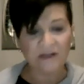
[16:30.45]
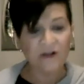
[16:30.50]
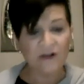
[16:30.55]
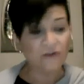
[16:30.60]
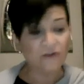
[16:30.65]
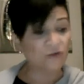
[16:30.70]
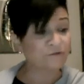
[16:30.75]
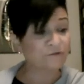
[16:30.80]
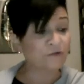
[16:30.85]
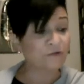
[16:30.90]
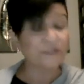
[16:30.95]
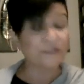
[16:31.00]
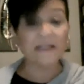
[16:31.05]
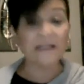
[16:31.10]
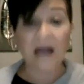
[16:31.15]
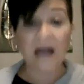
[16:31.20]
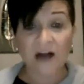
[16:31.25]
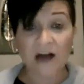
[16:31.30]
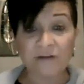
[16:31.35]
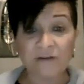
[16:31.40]
so for
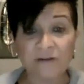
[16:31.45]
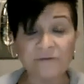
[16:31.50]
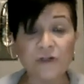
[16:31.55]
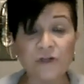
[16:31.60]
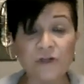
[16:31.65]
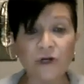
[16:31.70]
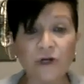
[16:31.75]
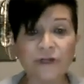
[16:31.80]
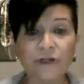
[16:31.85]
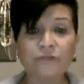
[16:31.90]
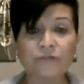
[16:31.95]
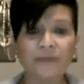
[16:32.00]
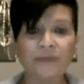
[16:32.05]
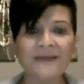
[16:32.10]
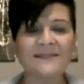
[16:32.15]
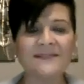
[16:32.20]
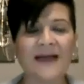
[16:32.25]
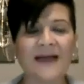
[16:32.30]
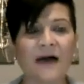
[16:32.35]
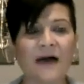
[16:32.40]
love, you're going to
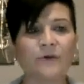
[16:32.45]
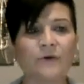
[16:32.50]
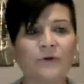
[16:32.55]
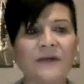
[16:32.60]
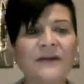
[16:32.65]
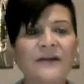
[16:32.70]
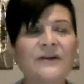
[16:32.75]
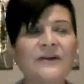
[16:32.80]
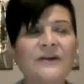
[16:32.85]
write down